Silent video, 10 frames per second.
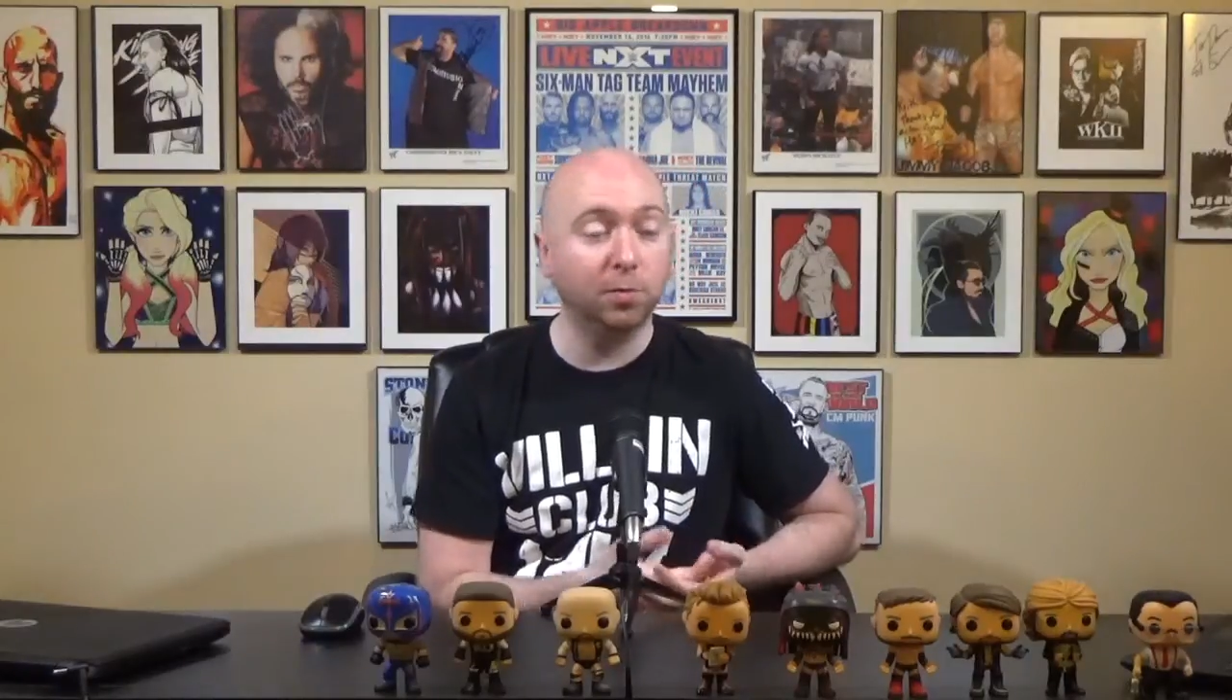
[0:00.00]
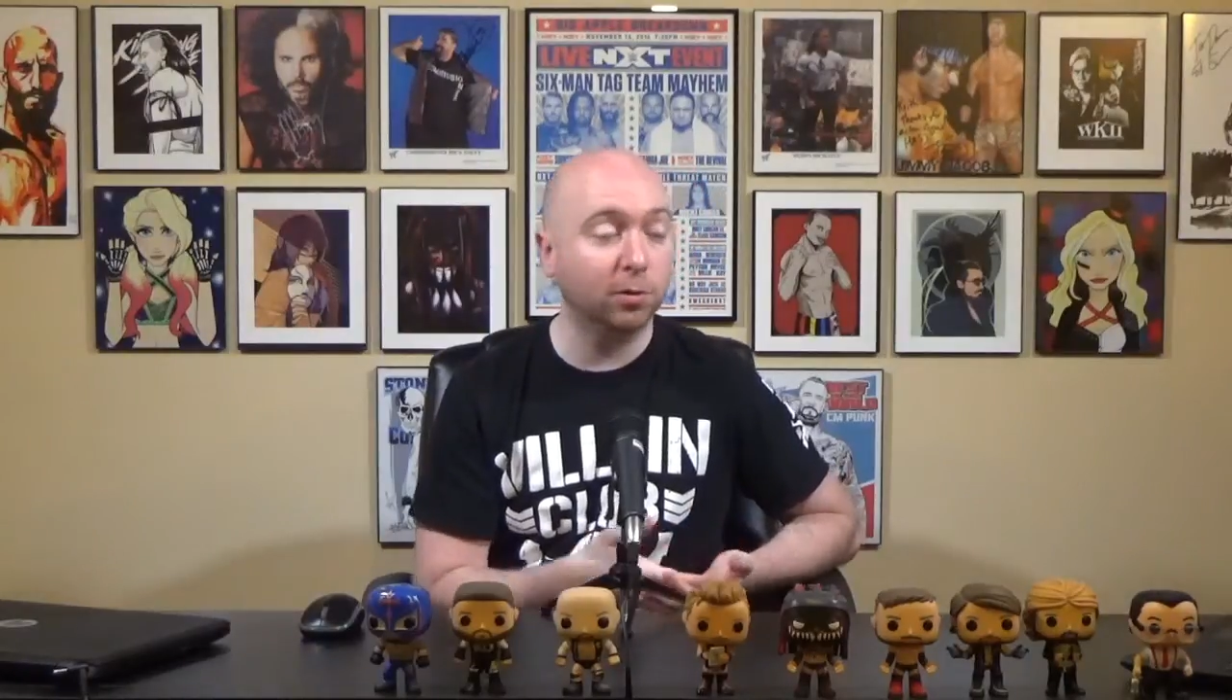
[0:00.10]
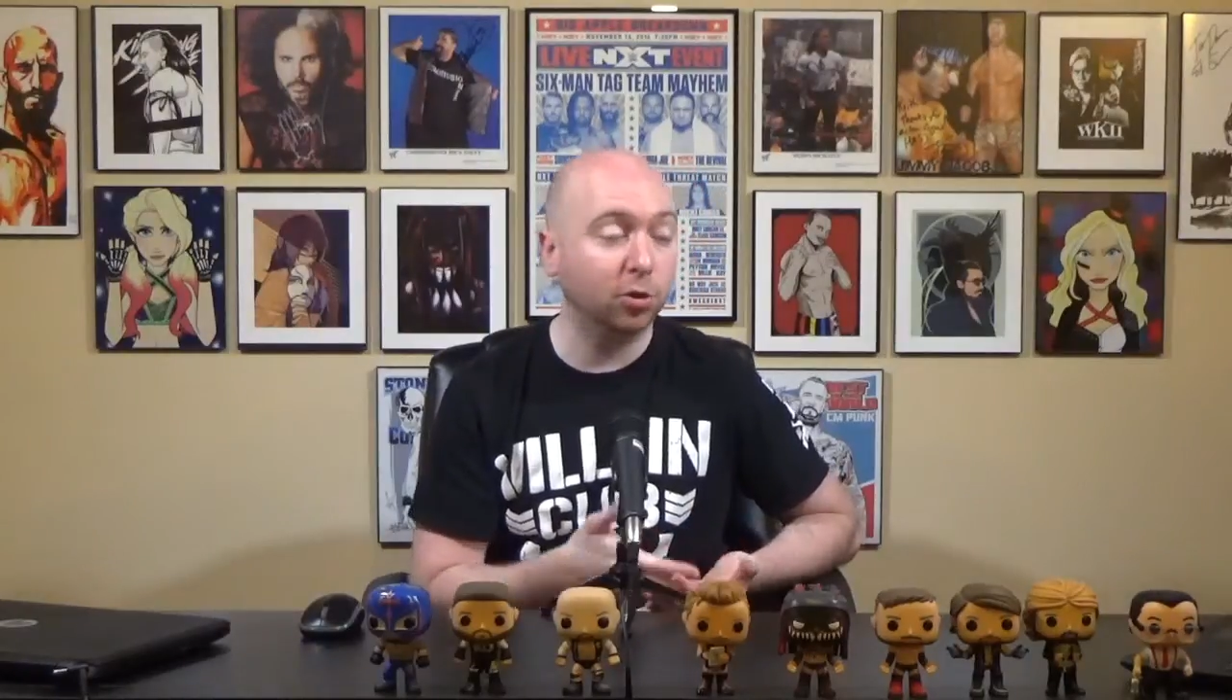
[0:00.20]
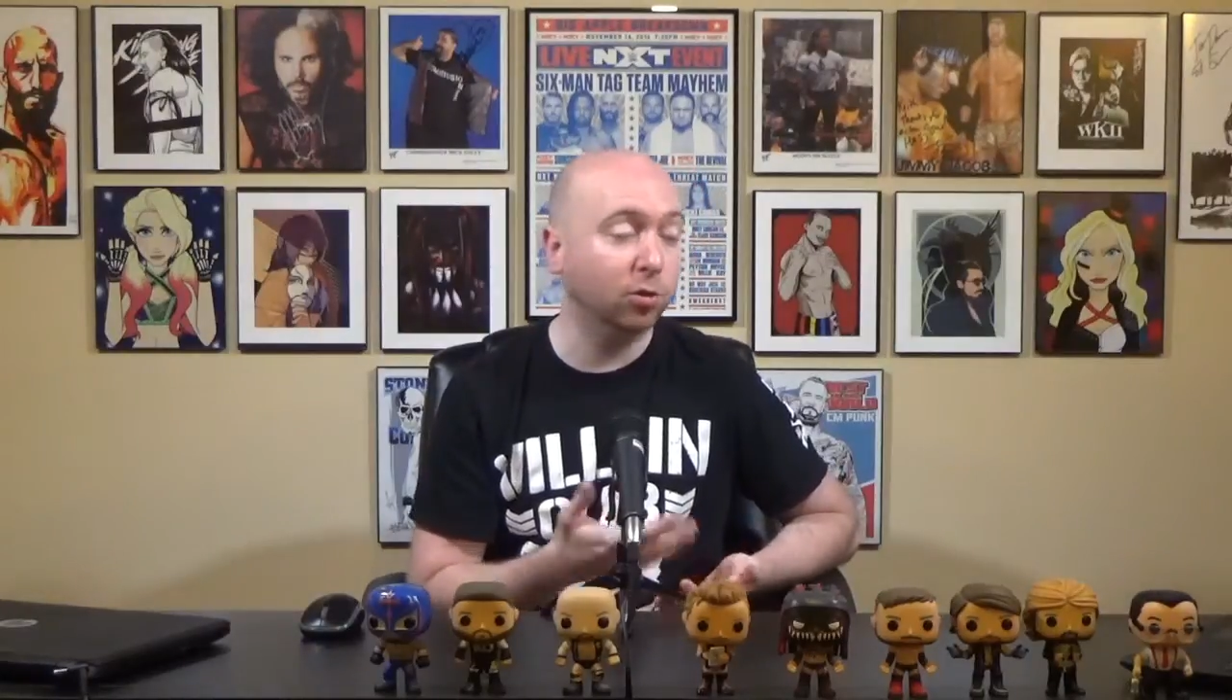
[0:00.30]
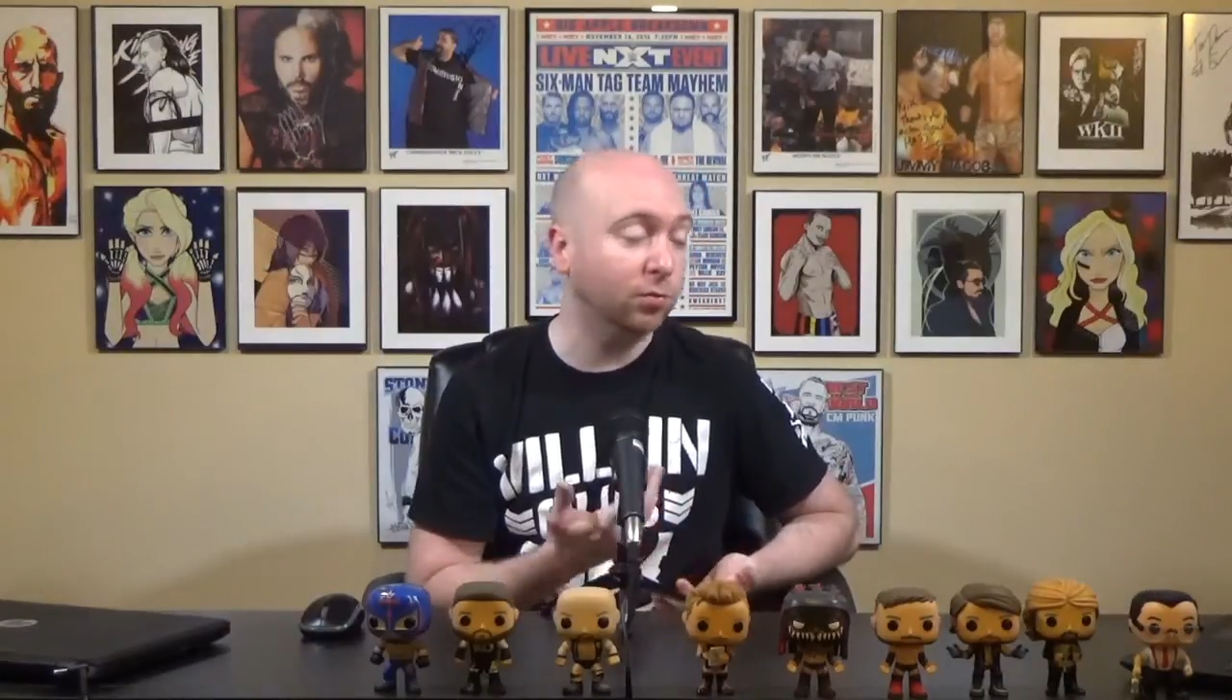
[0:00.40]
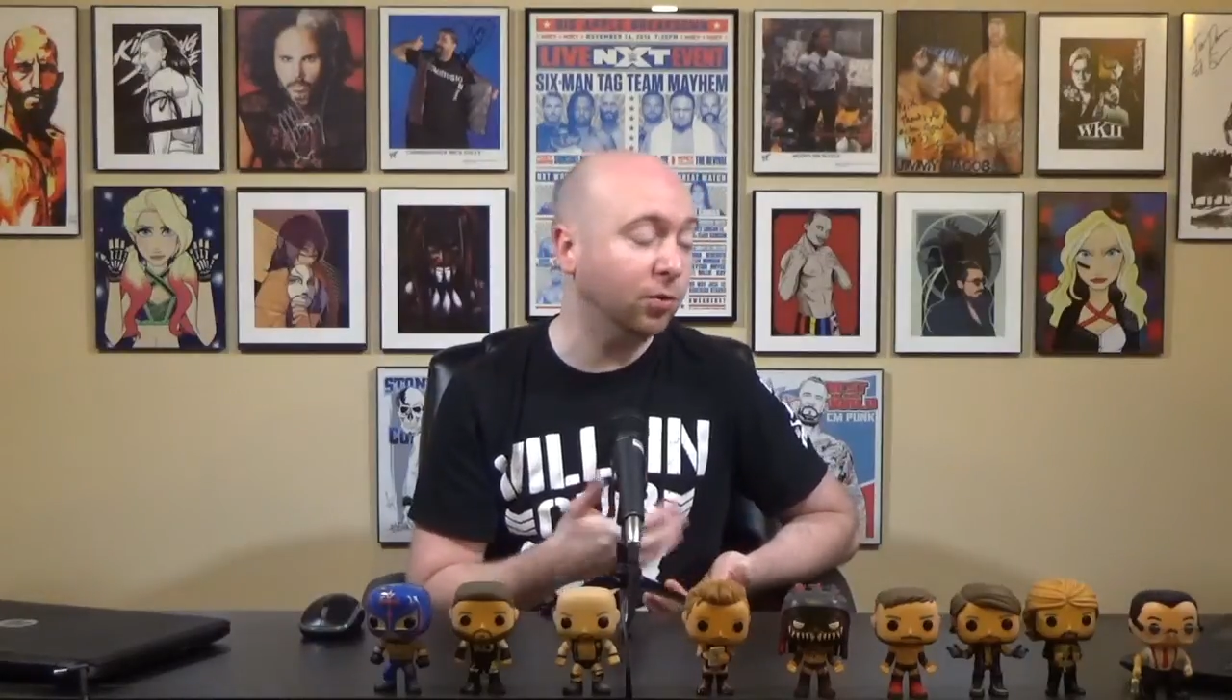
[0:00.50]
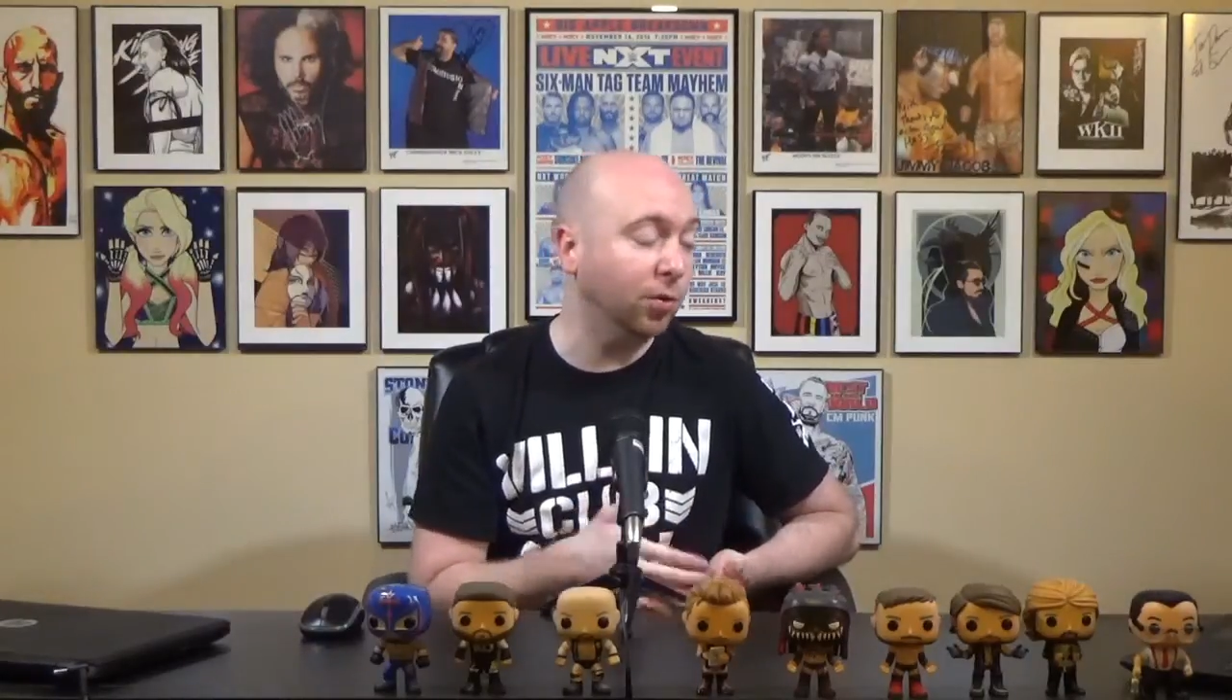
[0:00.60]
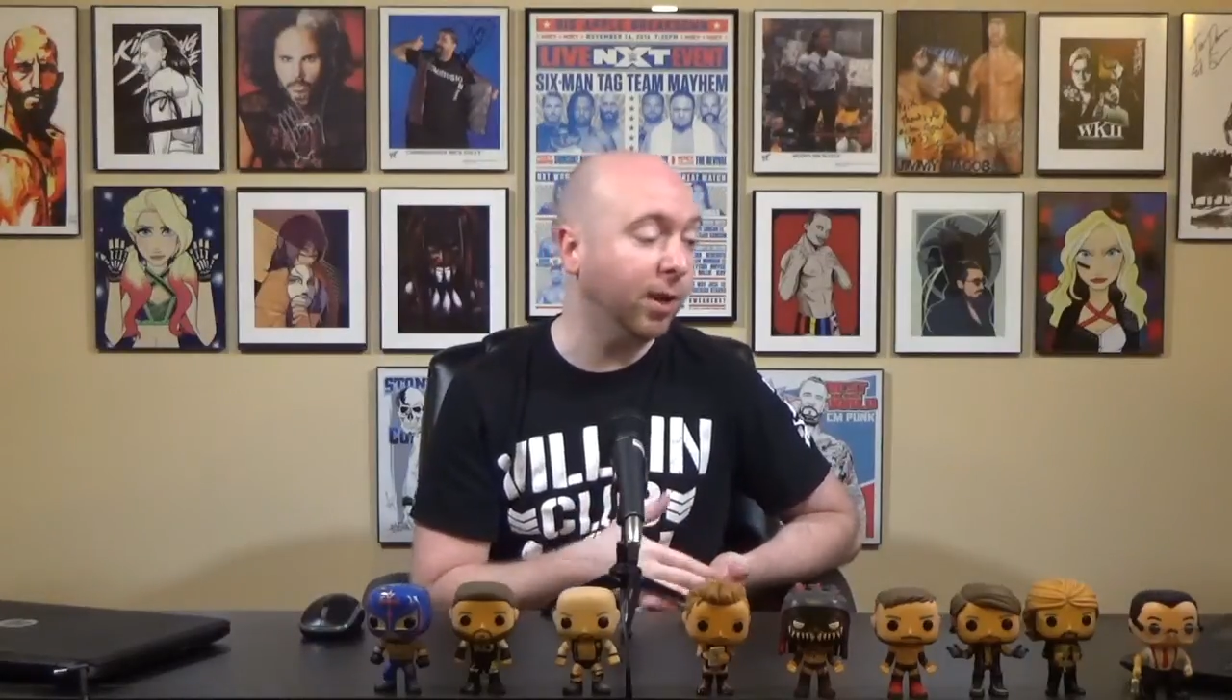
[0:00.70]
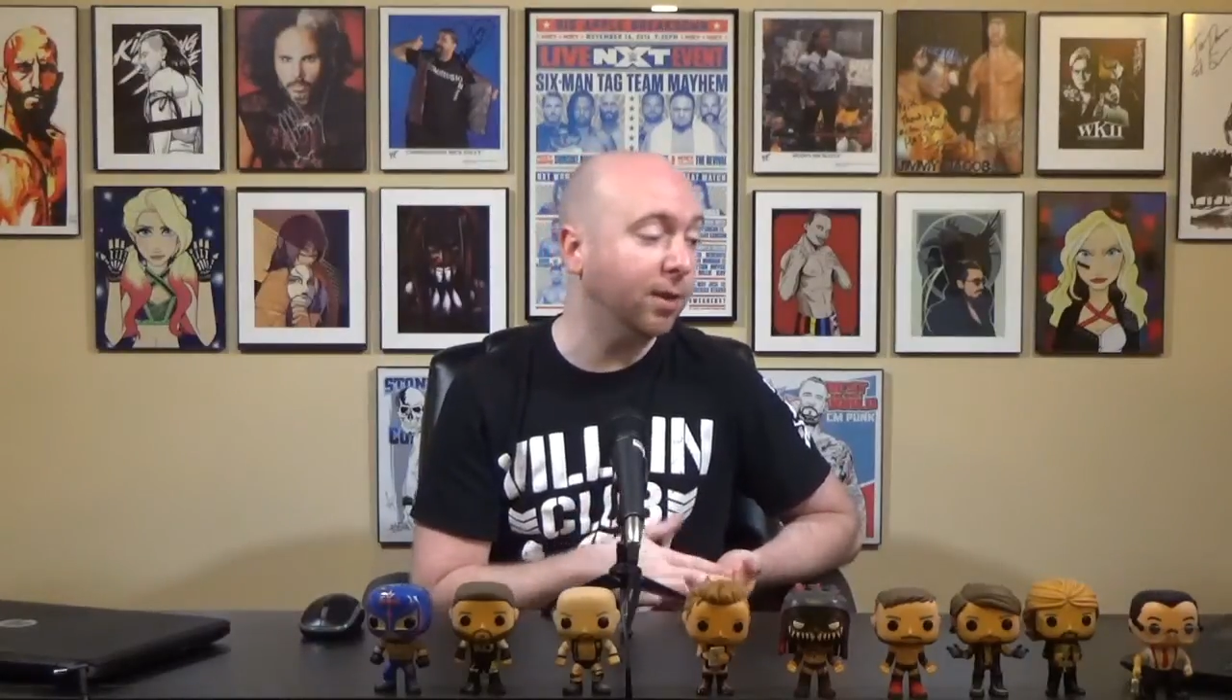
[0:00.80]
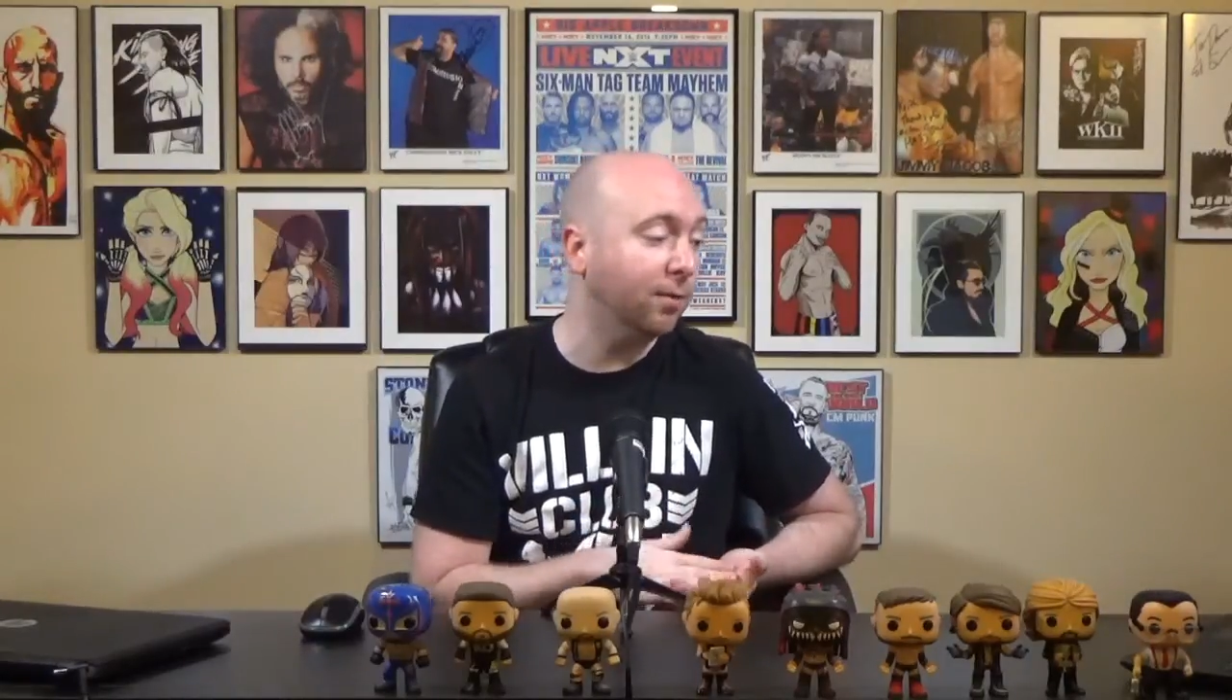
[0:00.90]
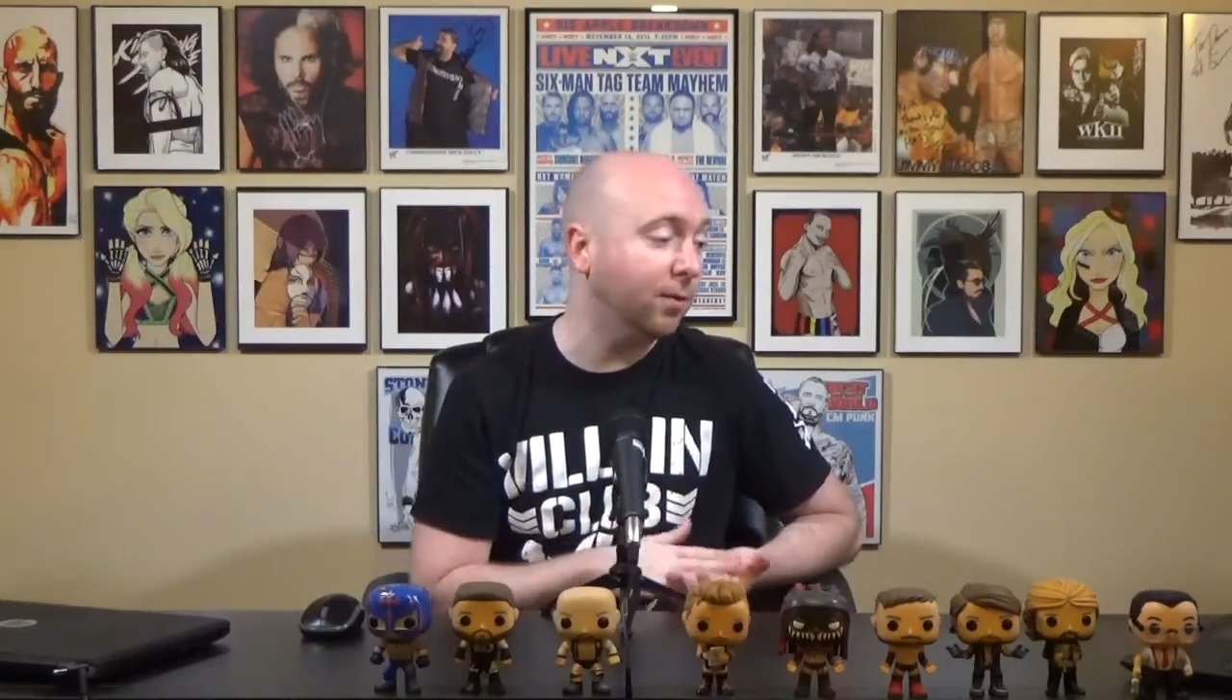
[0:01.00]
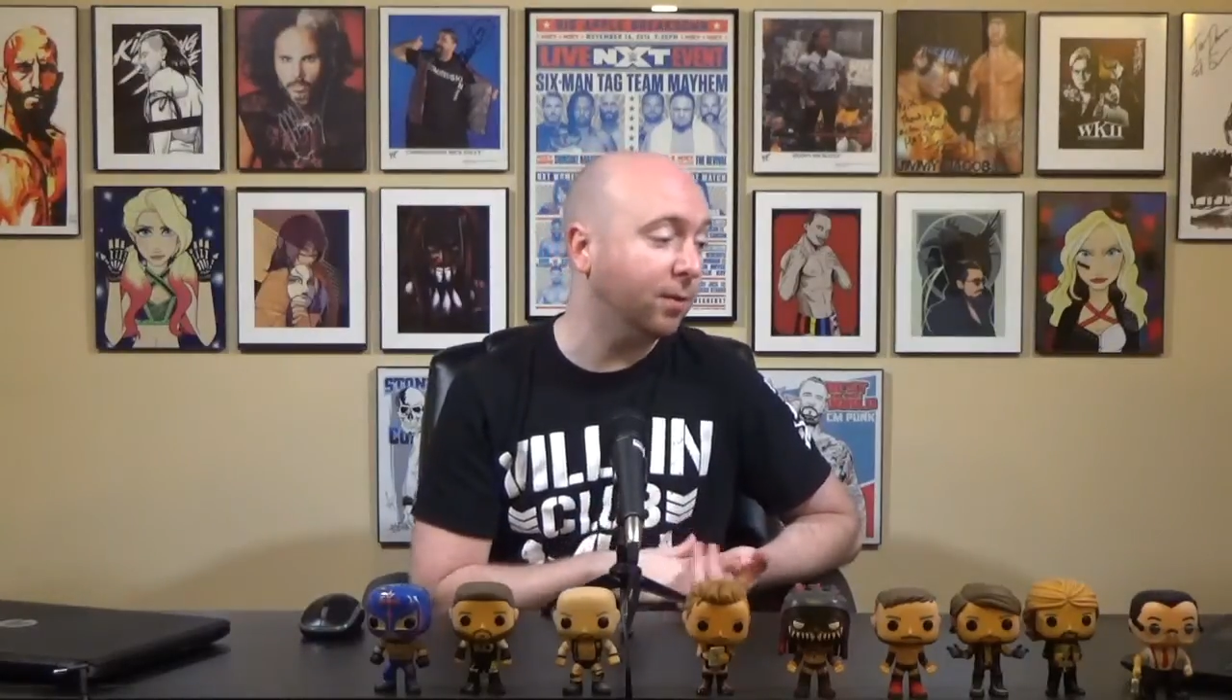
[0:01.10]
but in charge of creative